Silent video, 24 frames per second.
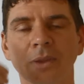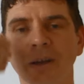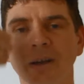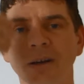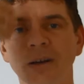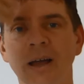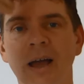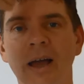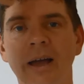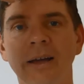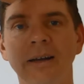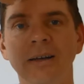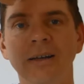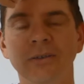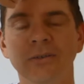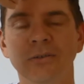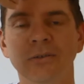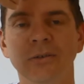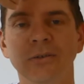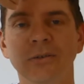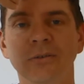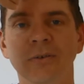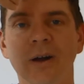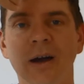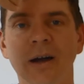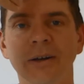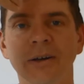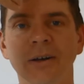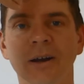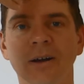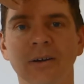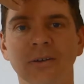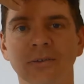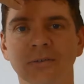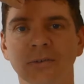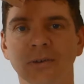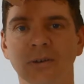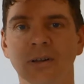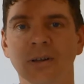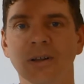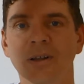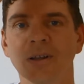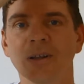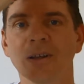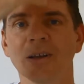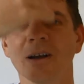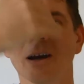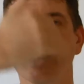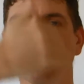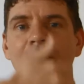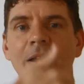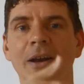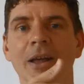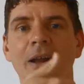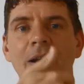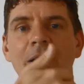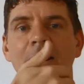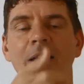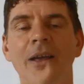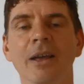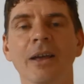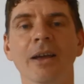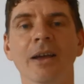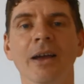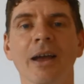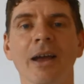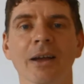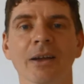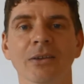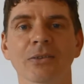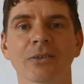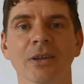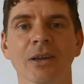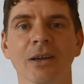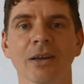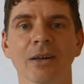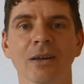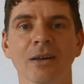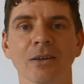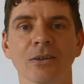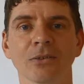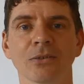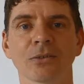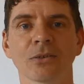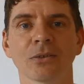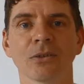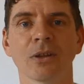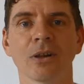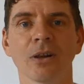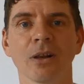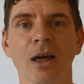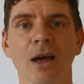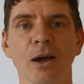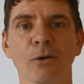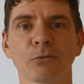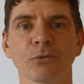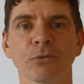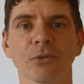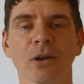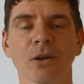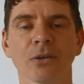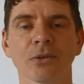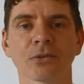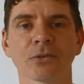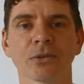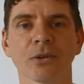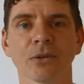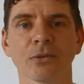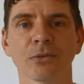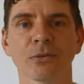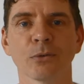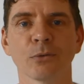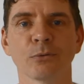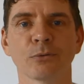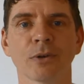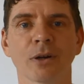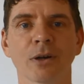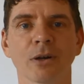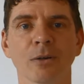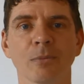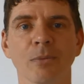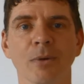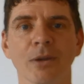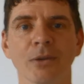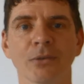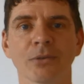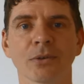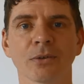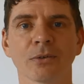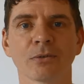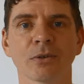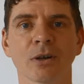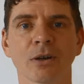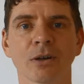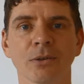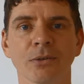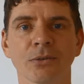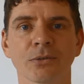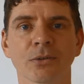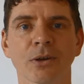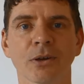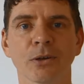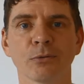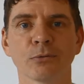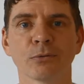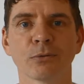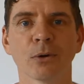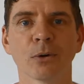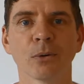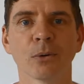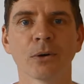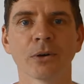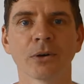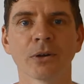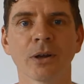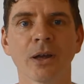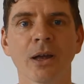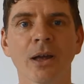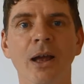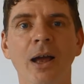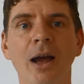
Inhaling through the right nostril and then exhaling through the left nostril. So fairly basic, fairly straightforward.